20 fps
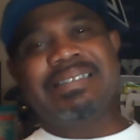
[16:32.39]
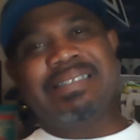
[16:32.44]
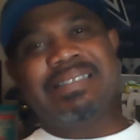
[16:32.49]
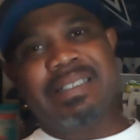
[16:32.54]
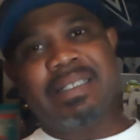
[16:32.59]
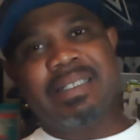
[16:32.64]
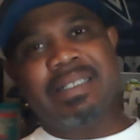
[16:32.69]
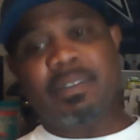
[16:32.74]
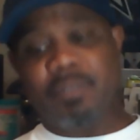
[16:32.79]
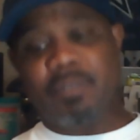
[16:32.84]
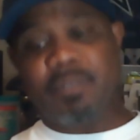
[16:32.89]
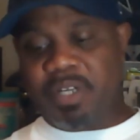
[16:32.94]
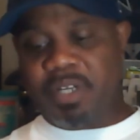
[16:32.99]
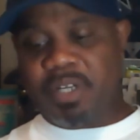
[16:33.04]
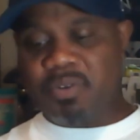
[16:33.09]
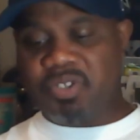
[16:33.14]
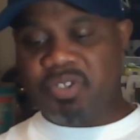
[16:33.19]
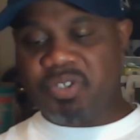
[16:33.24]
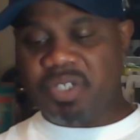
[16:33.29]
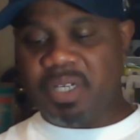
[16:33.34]
We
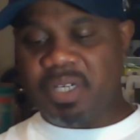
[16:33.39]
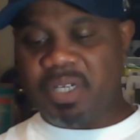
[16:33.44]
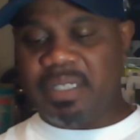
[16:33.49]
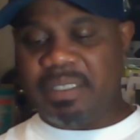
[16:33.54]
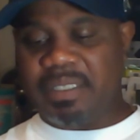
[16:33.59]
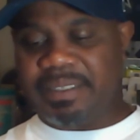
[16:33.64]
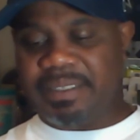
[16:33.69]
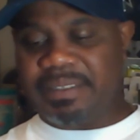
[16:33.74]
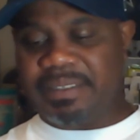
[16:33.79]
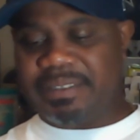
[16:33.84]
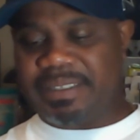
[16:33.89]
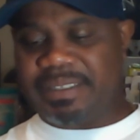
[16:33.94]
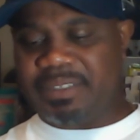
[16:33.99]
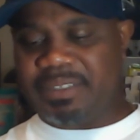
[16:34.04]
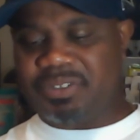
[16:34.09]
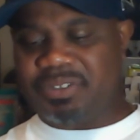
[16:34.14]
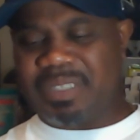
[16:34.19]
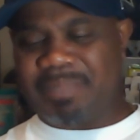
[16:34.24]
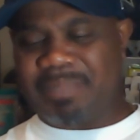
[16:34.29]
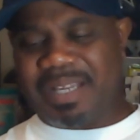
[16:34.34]
know Sean Lee is
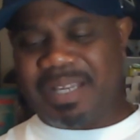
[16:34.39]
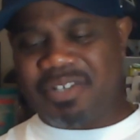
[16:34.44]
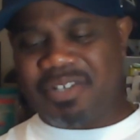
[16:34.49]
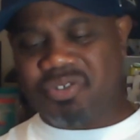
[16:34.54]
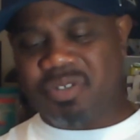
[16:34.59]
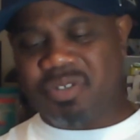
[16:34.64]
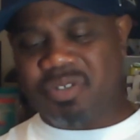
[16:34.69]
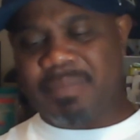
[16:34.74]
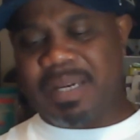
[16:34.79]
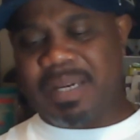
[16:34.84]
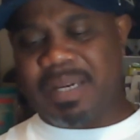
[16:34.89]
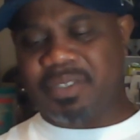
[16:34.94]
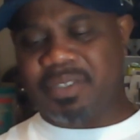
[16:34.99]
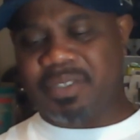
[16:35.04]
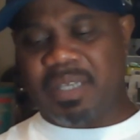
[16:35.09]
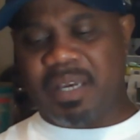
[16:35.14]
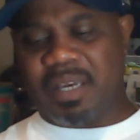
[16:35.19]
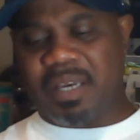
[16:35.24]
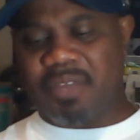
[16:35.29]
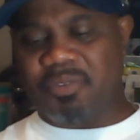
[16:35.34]
injured. I'm not sure about
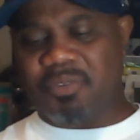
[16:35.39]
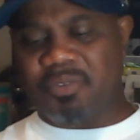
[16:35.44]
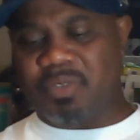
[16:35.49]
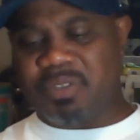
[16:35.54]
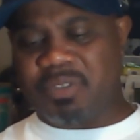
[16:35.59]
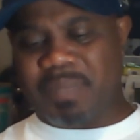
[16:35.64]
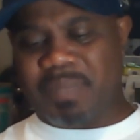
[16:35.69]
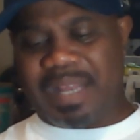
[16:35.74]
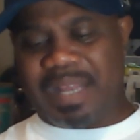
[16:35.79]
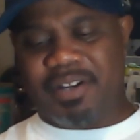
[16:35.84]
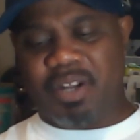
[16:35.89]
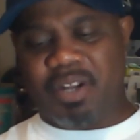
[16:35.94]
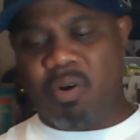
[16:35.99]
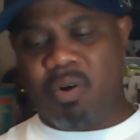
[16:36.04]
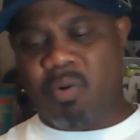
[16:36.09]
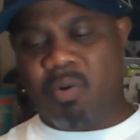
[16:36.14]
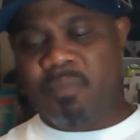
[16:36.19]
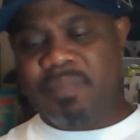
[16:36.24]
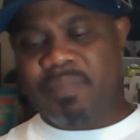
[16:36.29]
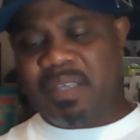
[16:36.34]
the other ones, but I
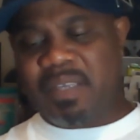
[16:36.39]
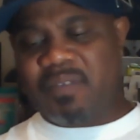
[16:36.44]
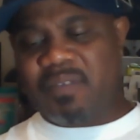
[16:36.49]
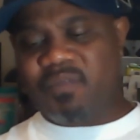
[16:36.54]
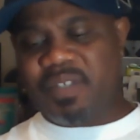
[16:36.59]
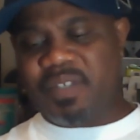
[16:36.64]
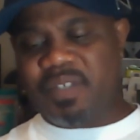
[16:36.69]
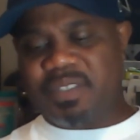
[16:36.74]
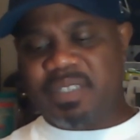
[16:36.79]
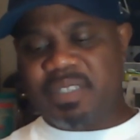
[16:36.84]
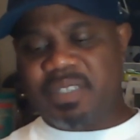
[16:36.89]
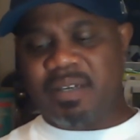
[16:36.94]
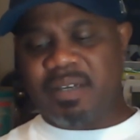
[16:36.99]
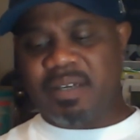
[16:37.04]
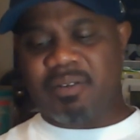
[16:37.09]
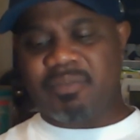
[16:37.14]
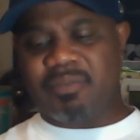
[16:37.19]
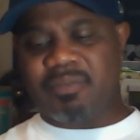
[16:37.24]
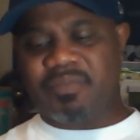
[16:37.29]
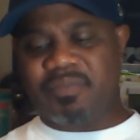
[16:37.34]
know
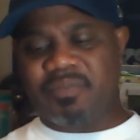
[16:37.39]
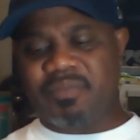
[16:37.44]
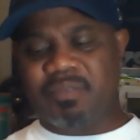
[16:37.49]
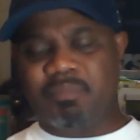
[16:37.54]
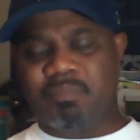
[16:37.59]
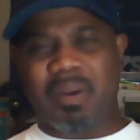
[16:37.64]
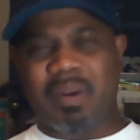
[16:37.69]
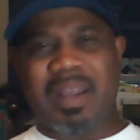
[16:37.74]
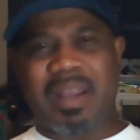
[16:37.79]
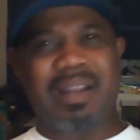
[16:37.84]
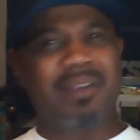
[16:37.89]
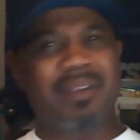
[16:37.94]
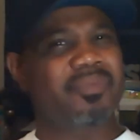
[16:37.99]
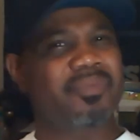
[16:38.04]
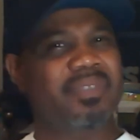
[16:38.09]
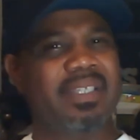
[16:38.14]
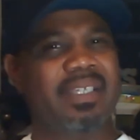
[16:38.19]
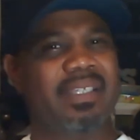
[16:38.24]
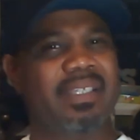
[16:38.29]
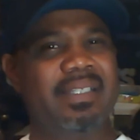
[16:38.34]
Ventel Bryant, I
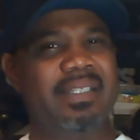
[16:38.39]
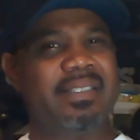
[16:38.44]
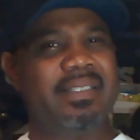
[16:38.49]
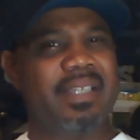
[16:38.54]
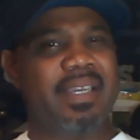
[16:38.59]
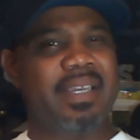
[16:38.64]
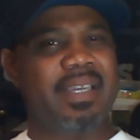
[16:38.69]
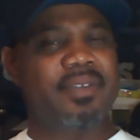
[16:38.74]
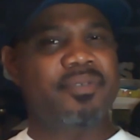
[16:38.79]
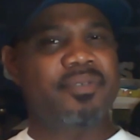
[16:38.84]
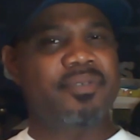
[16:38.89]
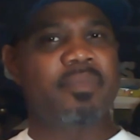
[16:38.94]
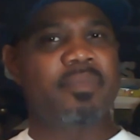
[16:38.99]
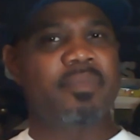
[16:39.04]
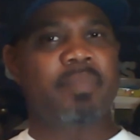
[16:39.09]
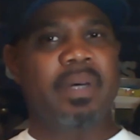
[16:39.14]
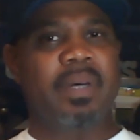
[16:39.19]
don't think he's injured.